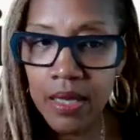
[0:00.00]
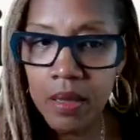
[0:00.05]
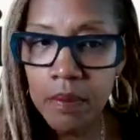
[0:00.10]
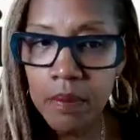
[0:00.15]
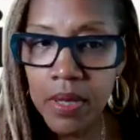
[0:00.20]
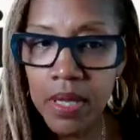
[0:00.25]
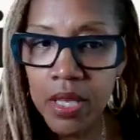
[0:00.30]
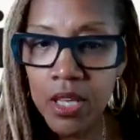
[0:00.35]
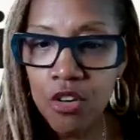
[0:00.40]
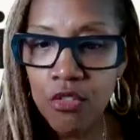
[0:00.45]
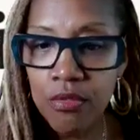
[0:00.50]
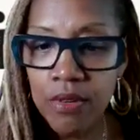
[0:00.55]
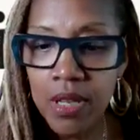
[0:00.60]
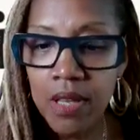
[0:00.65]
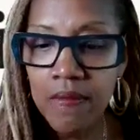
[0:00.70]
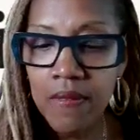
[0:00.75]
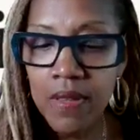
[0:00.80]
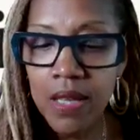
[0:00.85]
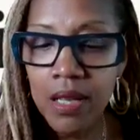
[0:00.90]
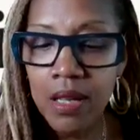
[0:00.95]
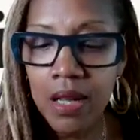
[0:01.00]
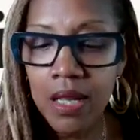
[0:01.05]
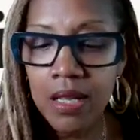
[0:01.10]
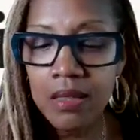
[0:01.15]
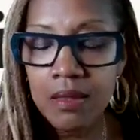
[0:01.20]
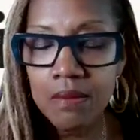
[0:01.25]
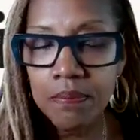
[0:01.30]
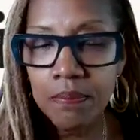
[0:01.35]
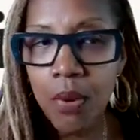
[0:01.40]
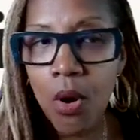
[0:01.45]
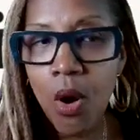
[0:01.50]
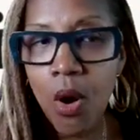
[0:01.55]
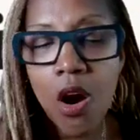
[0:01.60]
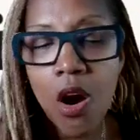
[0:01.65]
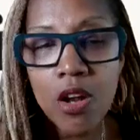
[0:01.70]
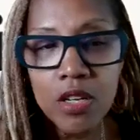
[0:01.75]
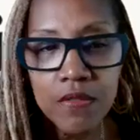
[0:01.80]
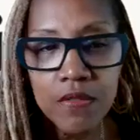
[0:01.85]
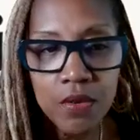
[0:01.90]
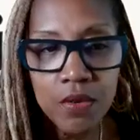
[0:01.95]
It could be grieving a
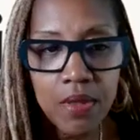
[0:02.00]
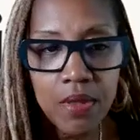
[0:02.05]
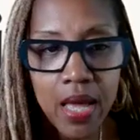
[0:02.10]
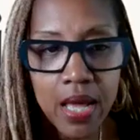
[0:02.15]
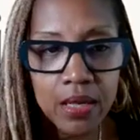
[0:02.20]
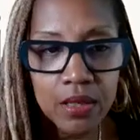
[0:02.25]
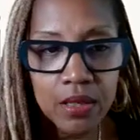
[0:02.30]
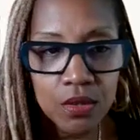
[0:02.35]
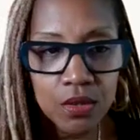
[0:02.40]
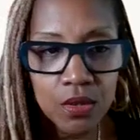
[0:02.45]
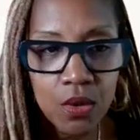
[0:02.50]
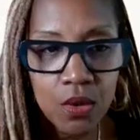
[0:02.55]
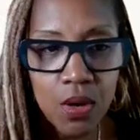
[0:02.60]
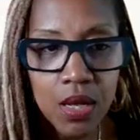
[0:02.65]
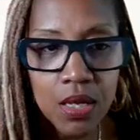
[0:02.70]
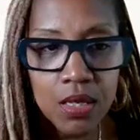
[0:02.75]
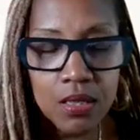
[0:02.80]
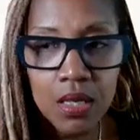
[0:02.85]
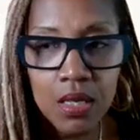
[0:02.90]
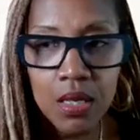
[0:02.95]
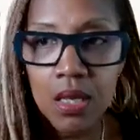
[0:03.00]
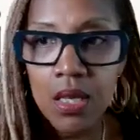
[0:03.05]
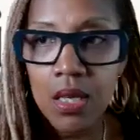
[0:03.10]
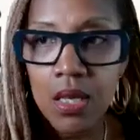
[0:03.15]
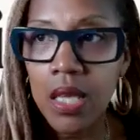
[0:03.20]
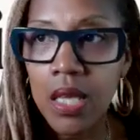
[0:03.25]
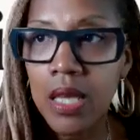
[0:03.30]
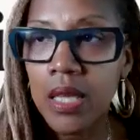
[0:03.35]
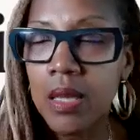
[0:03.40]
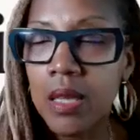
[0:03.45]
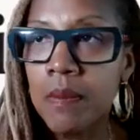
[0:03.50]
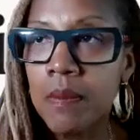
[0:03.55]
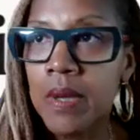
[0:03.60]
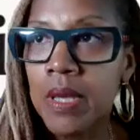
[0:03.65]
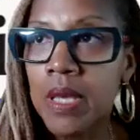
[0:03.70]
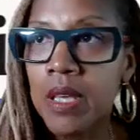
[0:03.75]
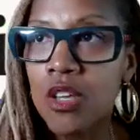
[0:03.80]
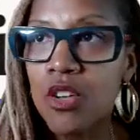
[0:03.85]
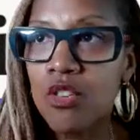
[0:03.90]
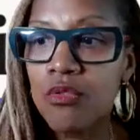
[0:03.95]
part of you that is lost. It can
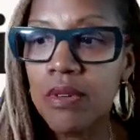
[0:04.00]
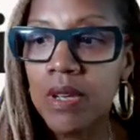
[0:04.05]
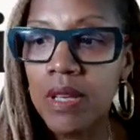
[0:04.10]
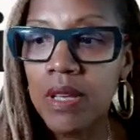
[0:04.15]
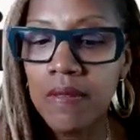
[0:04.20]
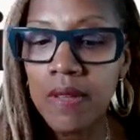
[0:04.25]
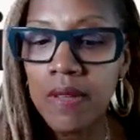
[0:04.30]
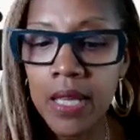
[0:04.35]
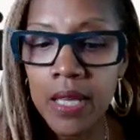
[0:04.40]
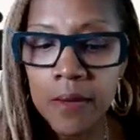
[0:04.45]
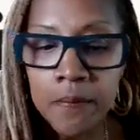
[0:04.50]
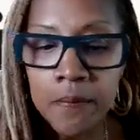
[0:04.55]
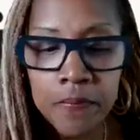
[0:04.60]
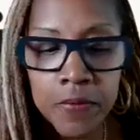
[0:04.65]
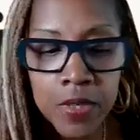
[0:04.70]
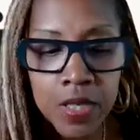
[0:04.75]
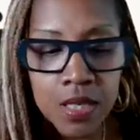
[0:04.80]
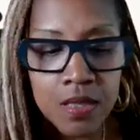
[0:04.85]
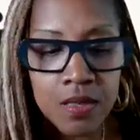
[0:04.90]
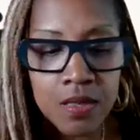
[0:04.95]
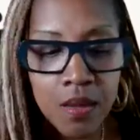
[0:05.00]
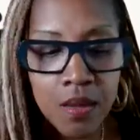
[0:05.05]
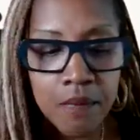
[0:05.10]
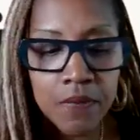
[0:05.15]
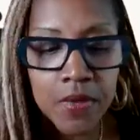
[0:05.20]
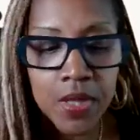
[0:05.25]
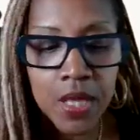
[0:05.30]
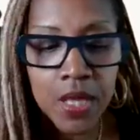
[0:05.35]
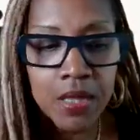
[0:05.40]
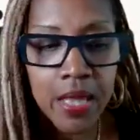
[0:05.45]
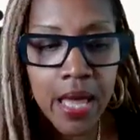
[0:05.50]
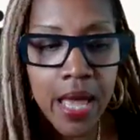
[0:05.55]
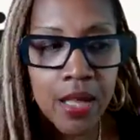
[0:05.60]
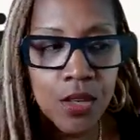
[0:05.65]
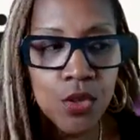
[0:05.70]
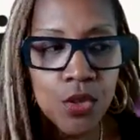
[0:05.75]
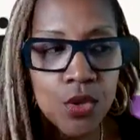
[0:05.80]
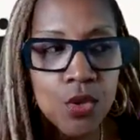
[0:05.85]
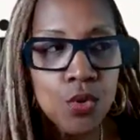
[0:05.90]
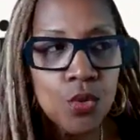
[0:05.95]
be grieving something
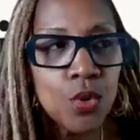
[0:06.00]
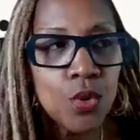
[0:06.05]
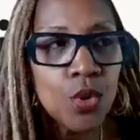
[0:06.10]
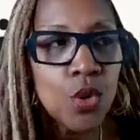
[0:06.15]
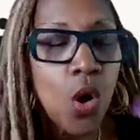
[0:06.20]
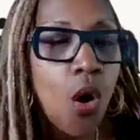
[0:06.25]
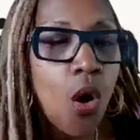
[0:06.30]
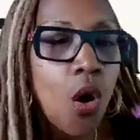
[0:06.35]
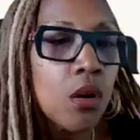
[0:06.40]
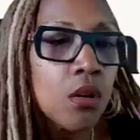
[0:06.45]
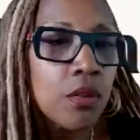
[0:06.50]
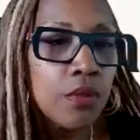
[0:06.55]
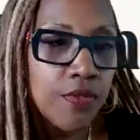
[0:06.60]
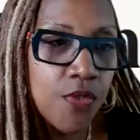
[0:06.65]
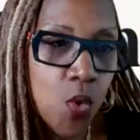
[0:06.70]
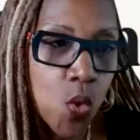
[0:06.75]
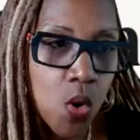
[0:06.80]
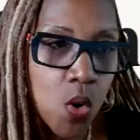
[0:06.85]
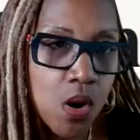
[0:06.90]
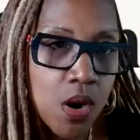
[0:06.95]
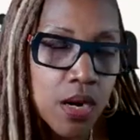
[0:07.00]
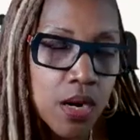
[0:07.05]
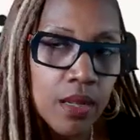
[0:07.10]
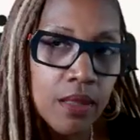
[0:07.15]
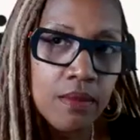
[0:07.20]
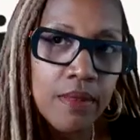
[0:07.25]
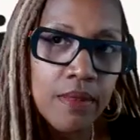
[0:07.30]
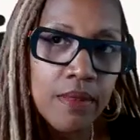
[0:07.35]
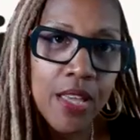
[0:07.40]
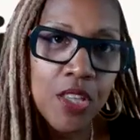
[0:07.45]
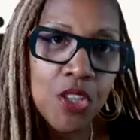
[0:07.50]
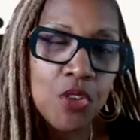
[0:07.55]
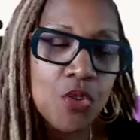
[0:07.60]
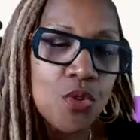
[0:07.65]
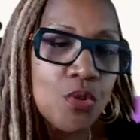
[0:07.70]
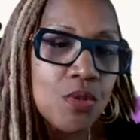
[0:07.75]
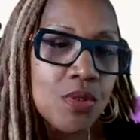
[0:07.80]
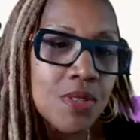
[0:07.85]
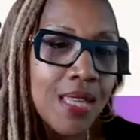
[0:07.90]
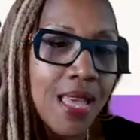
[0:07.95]
that you longed for that
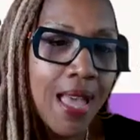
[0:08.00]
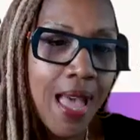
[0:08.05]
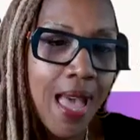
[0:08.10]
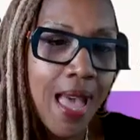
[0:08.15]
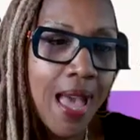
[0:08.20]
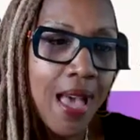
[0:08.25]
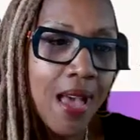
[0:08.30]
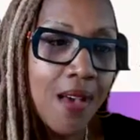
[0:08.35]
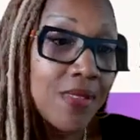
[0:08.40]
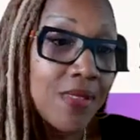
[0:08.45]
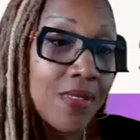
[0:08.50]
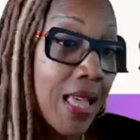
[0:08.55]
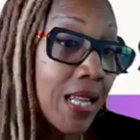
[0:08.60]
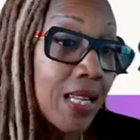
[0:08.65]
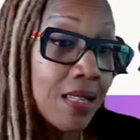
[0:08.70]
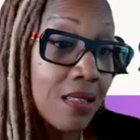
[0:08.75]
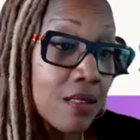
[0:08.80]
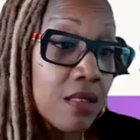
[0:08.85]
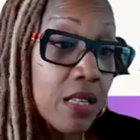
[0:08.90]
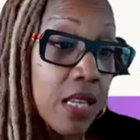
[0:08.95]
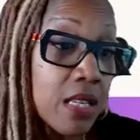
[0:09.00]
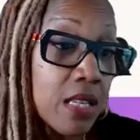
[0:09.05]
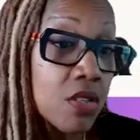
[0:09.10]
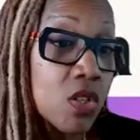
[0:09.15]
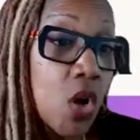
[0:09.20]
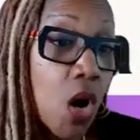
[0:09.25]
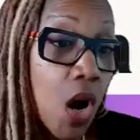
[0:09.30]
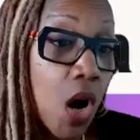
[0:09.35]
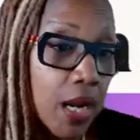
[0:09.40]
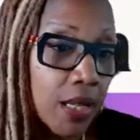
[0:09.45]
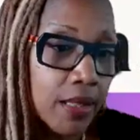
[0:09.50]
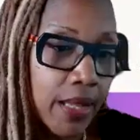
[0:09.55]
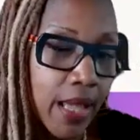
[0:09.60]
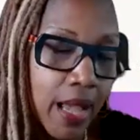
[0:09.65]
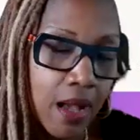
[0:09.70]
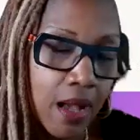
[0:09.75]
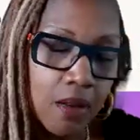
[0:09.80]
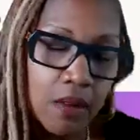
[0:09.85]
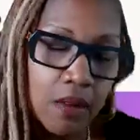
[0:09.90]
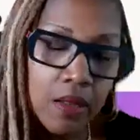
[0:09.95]
you used to have that is gone
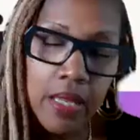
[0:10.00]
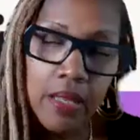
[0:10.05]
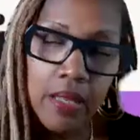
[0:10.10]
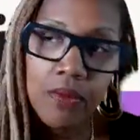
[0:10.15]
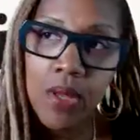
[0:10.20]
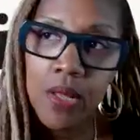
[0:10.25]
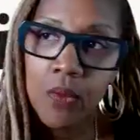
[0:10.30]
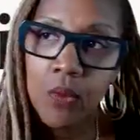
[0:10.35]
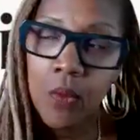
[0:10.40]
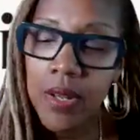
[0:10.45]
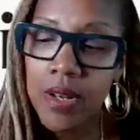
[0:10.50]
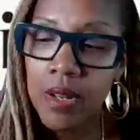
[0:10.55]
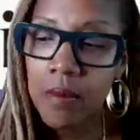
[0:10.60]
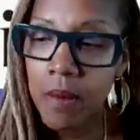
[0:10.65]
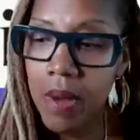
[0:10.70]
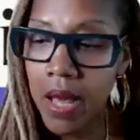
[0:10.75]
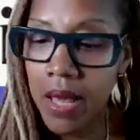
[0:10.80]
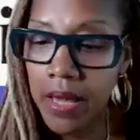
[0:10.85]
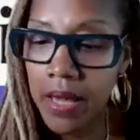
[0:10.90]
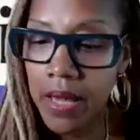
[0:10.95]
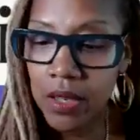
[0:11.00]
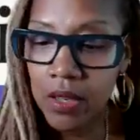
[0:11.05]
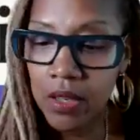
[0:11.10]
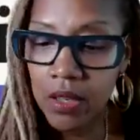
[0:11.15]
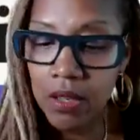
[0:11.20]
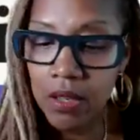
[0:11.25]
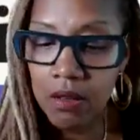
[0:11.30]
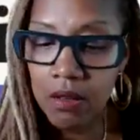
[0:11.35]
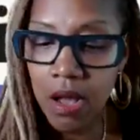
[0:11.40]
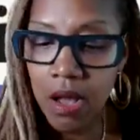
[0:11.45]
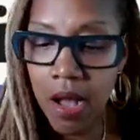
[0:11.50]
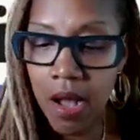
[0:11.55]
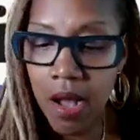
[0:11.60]
now. And one of my